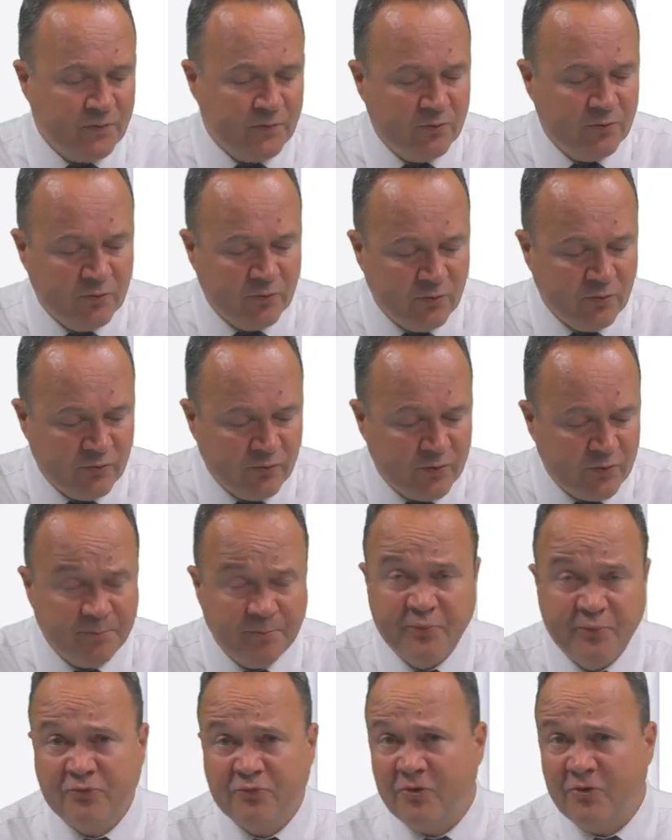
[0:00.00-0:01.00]
or the
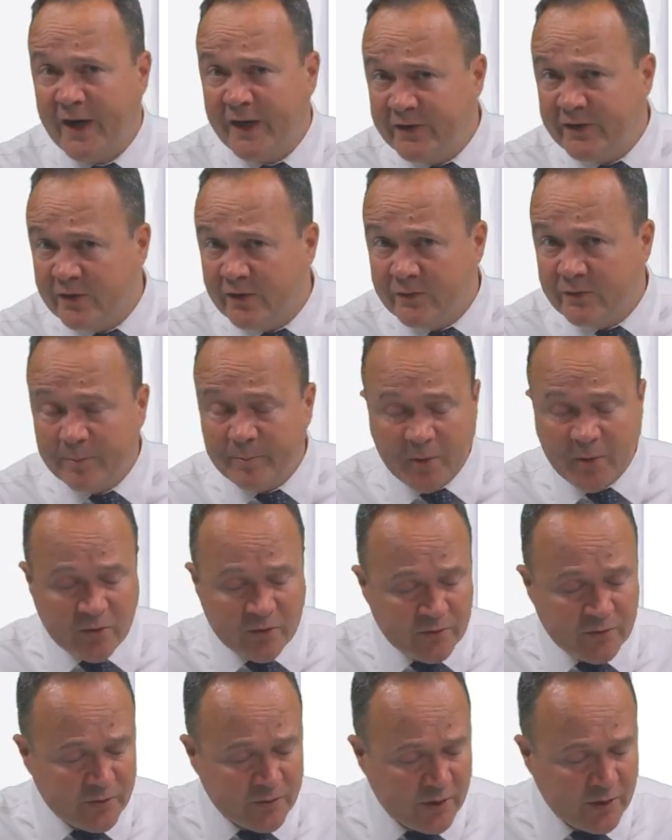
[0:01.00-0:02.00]
price of the
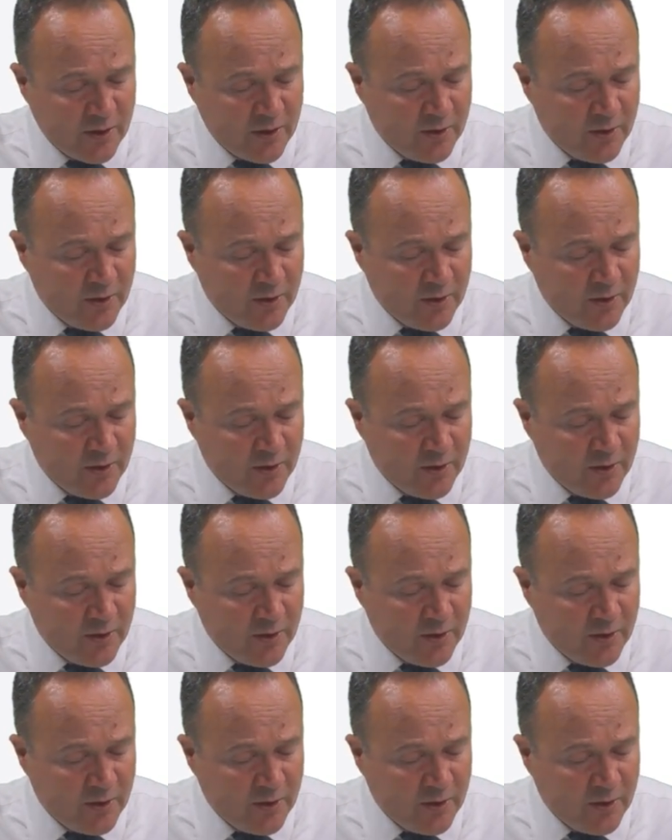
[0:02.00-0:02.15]
bond,